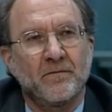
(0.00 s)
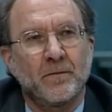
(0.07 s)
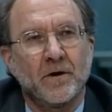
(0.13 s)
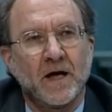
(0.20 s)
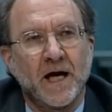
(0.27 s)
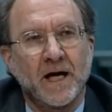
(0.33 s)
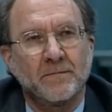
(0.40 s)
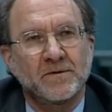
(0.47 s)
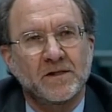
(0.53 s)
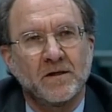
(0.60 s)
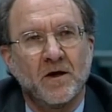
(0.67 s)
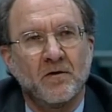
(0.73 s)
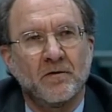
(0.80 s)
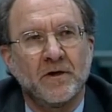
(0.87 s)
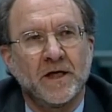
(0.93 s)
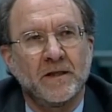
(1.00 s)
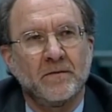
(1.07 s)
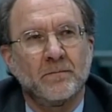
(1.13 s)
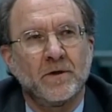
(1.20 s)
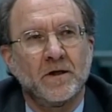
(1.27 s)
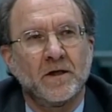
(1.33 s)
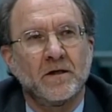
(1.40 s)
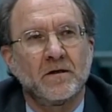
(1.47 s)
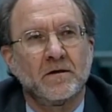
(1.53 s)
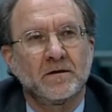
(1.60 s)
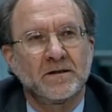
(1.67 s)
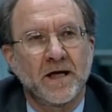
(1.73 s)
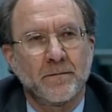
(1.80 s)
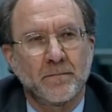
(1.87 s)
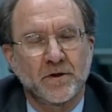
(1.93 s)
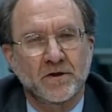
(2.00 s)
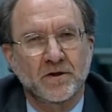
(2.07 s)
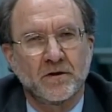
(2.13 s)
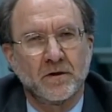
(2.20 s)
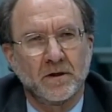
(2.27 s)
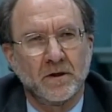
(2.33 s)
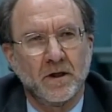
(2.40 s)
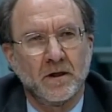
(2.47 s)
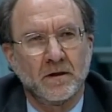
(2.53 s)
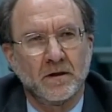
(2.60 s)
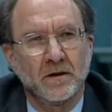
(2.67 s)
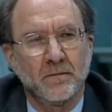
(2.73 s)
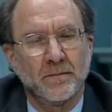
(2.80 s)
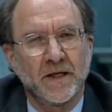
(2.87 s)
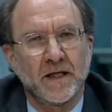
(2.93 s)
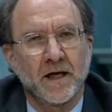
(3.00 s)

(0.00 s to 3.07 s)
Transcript: perhaps lowering the political temperature a little bit,